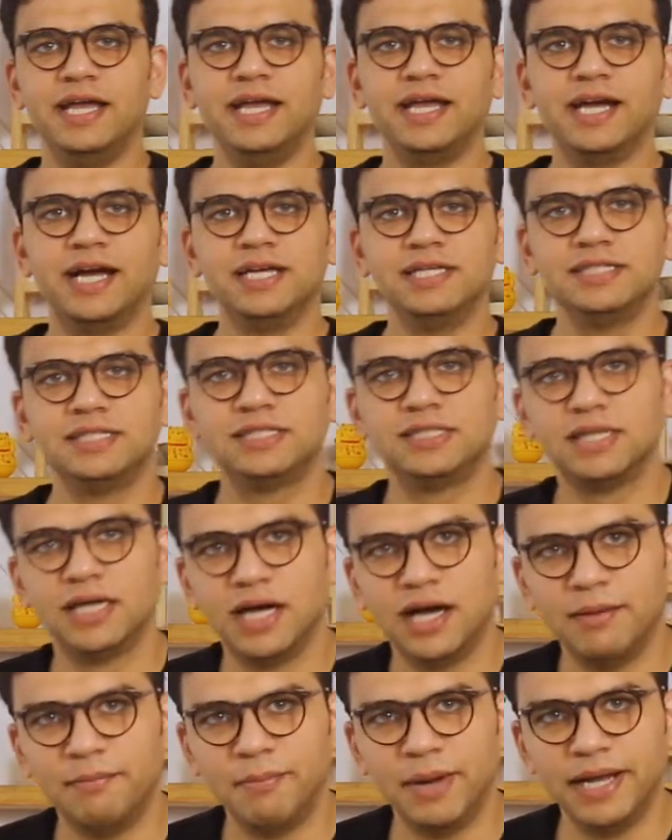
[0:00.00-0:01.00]
Hey guys,
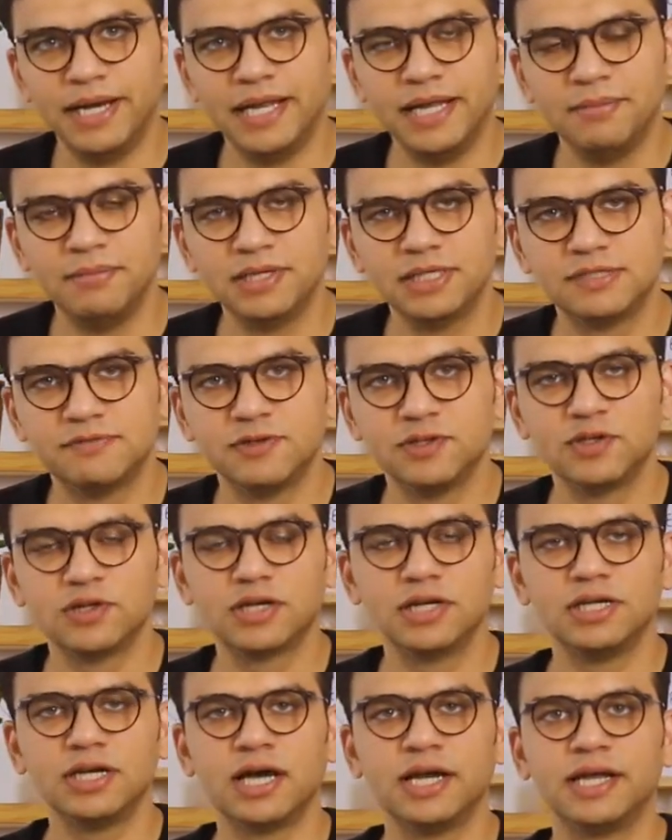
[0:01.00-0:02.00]
my name is Vidur
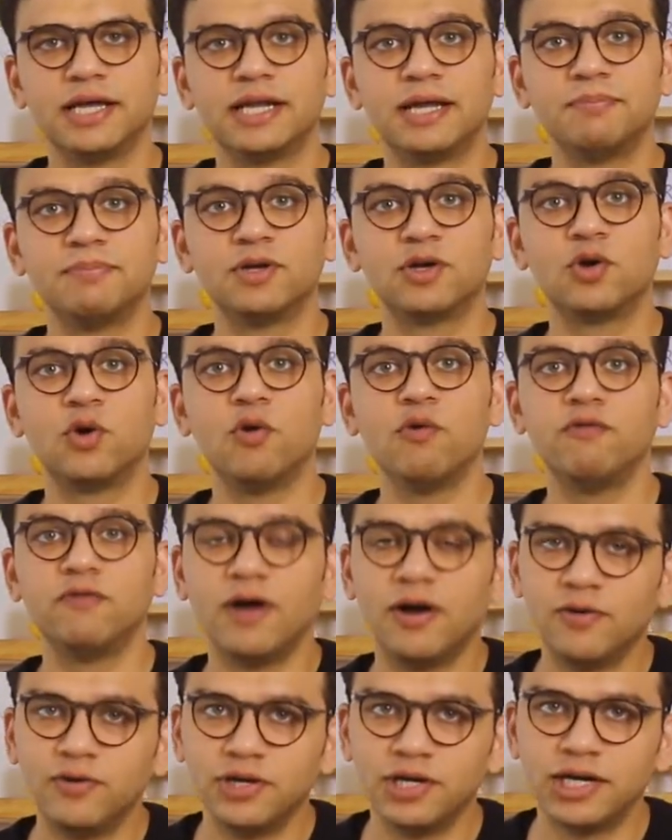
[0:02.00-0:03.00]
Kataria and I'm the
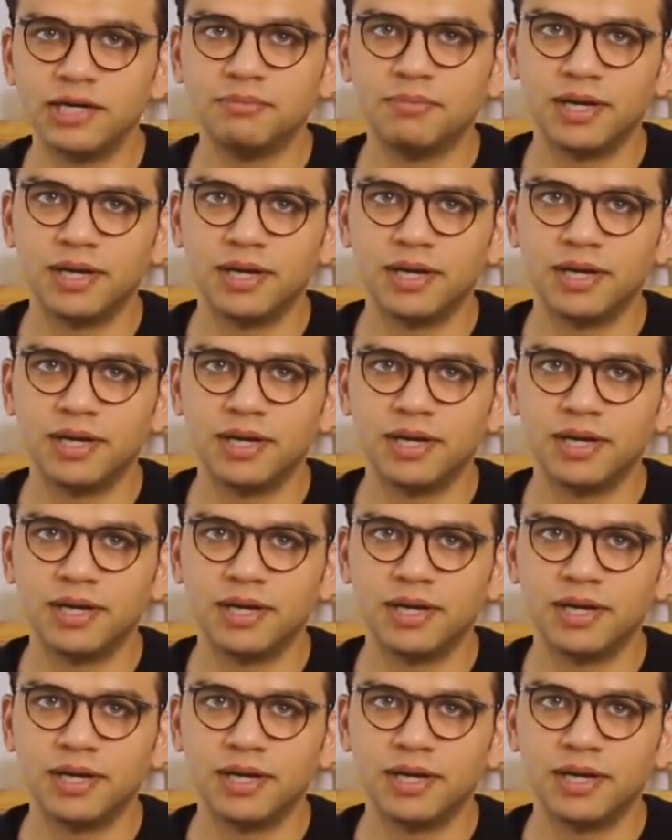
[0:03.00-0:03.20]
co-founder at